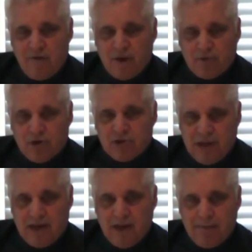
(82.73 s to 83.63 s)
of their gross
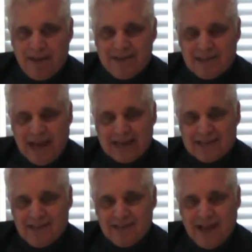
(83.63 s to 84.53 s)
income in
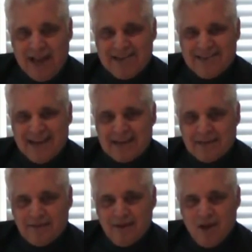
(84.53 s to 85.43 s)
taxes and debt.